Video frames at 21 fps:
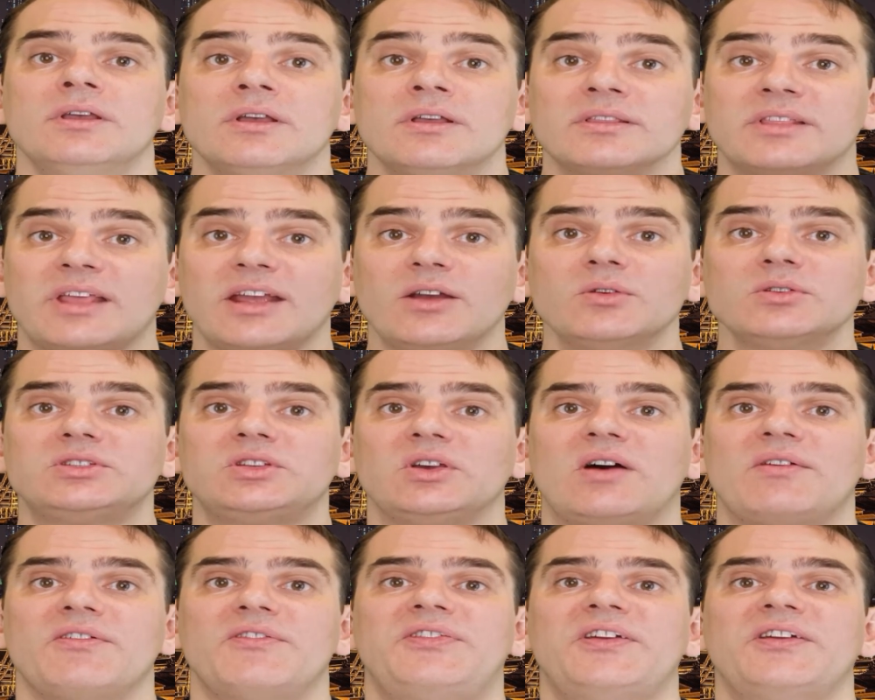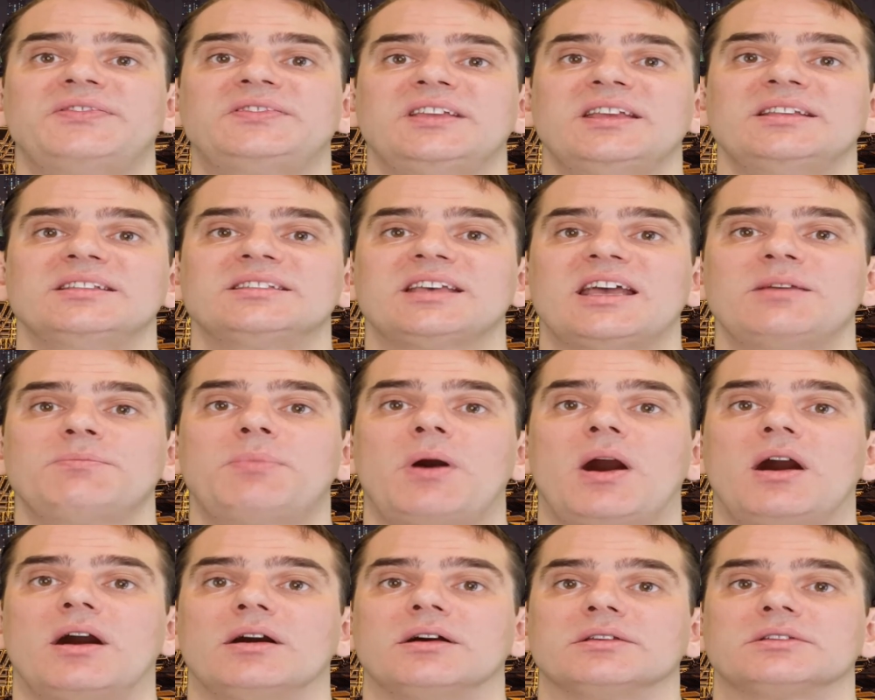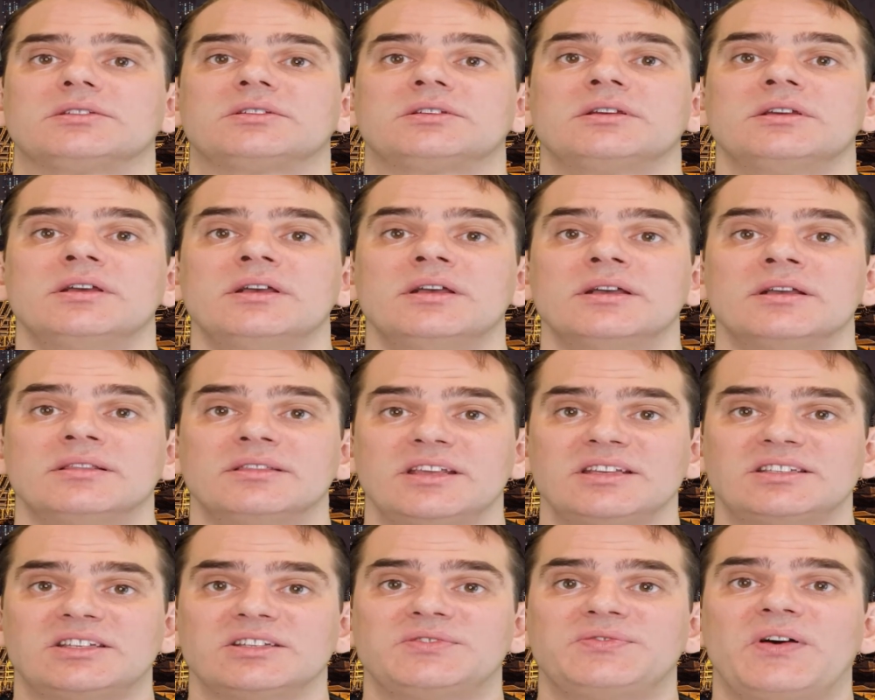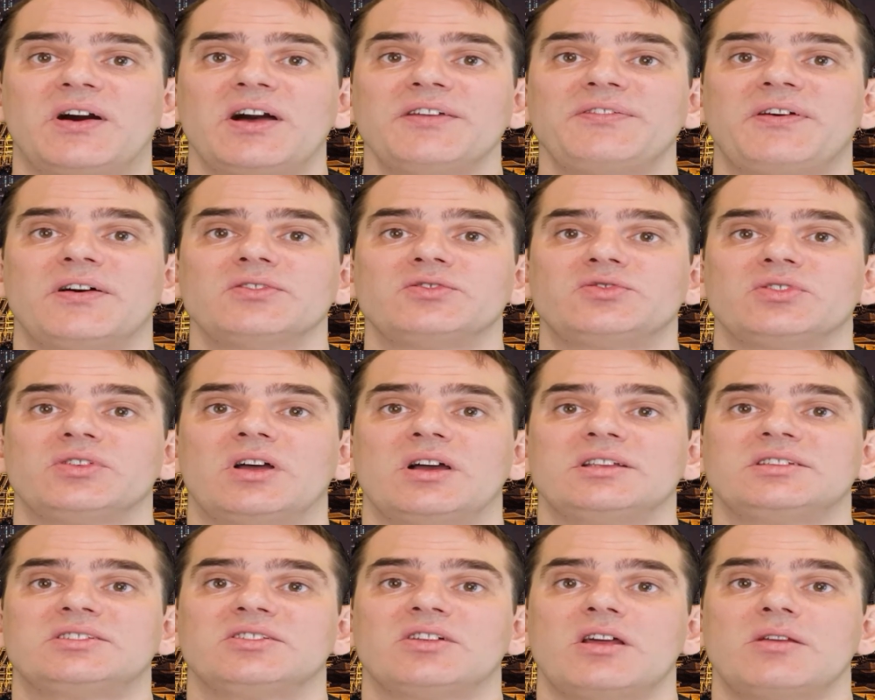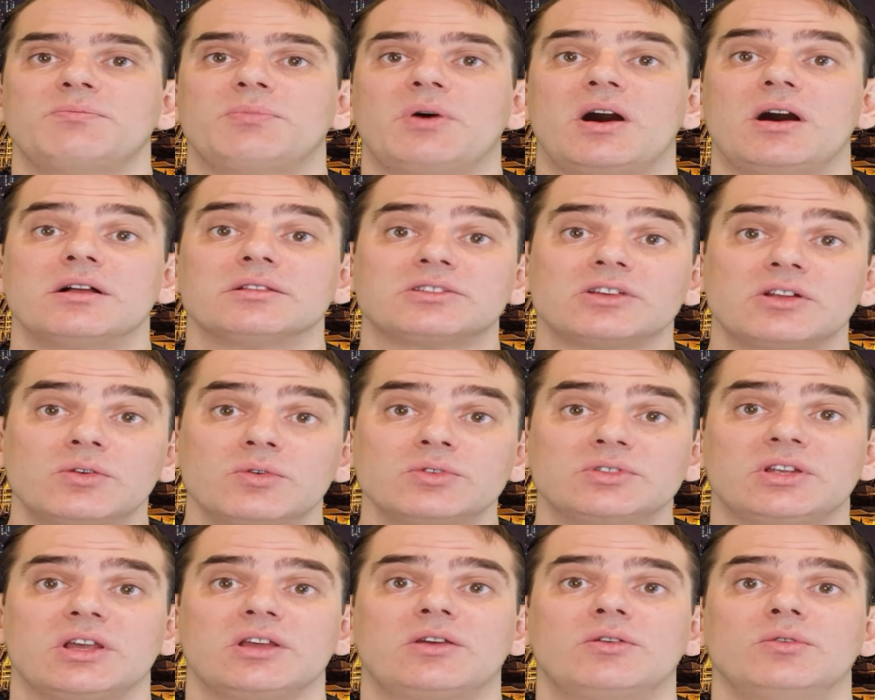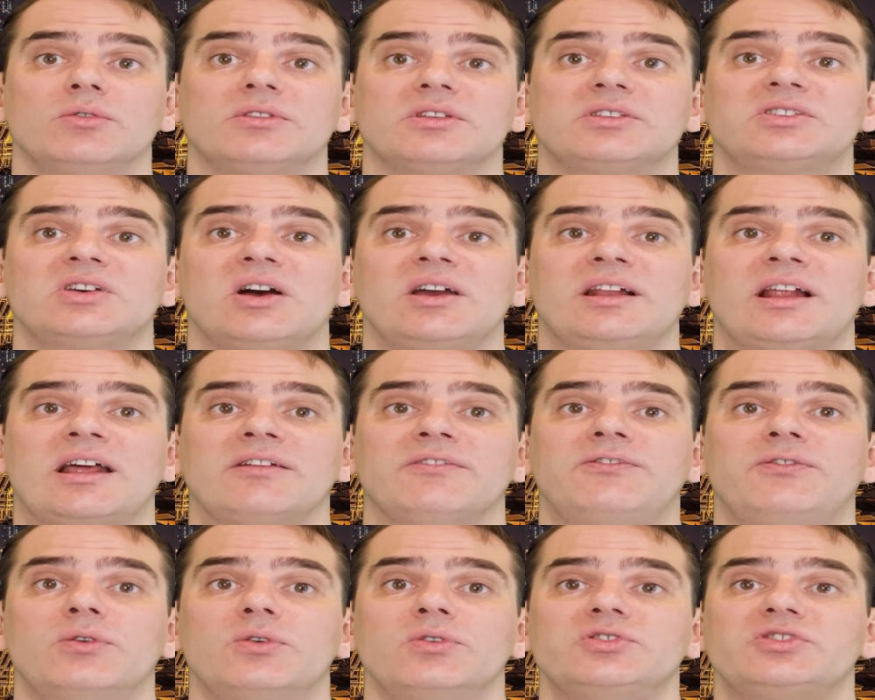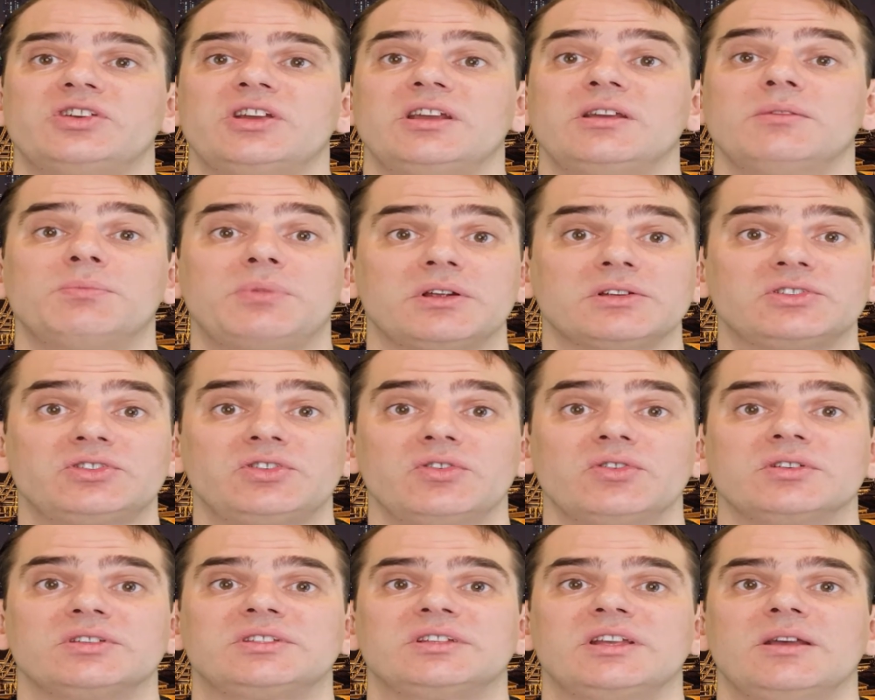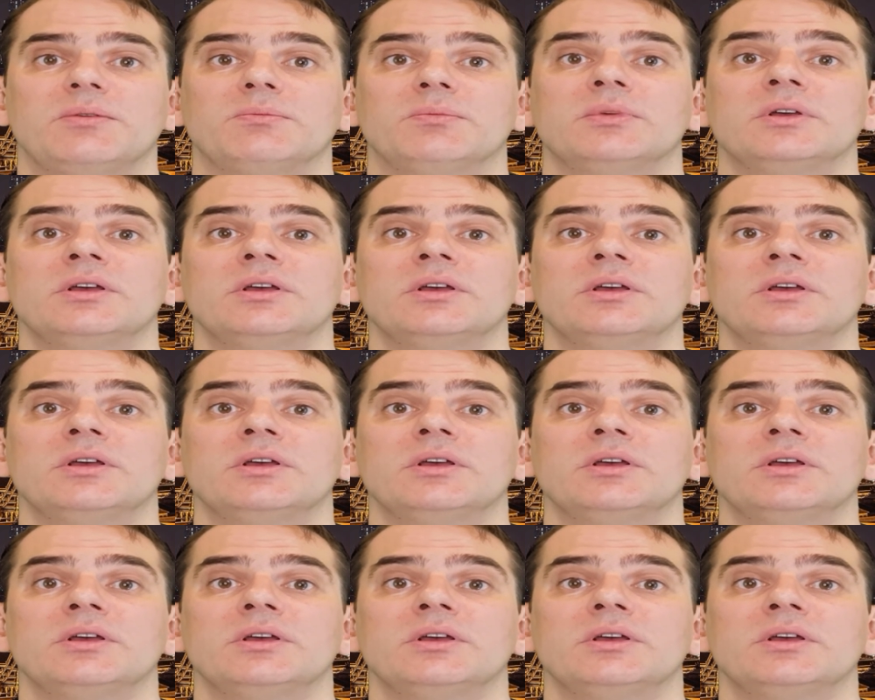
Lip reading: They also have a 15-day pass. This is 599 baht and also called the Thailand 4G plus Tourist SIM.